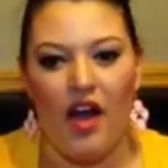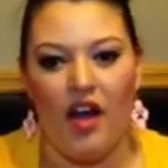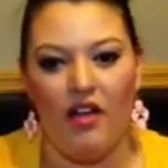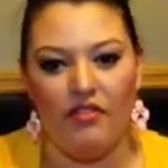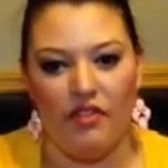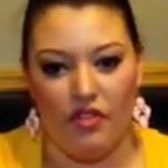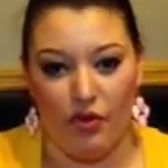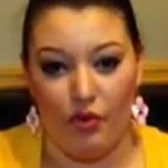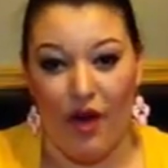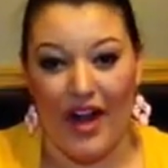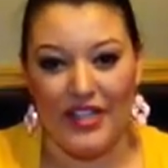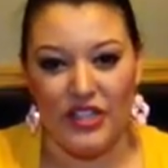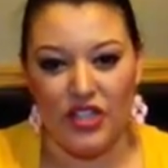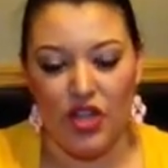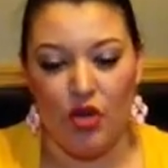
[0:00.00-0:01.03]
of the
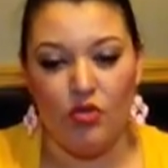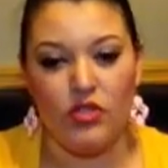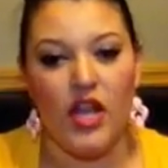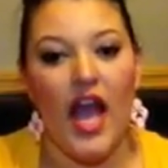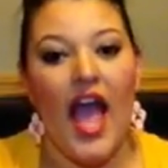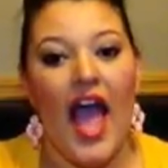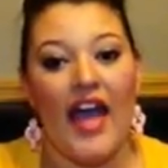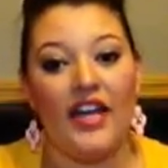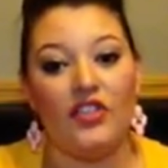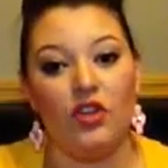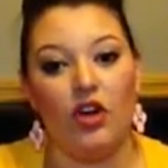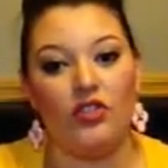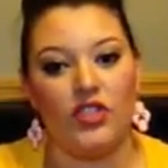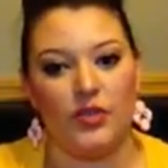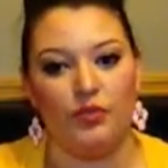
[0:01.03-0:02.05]
rhinestones and it
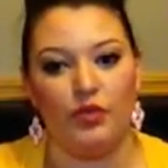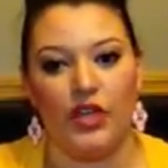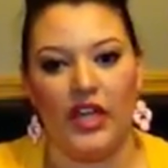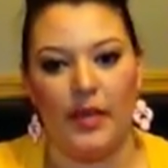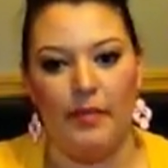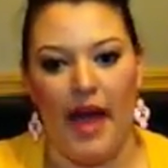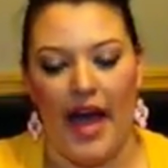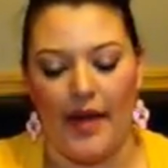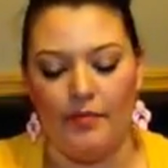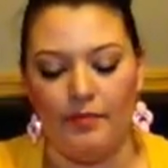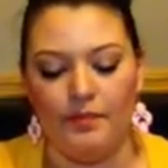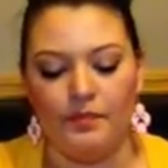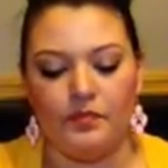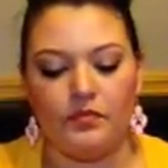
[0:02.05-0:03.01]
dulls them really bad.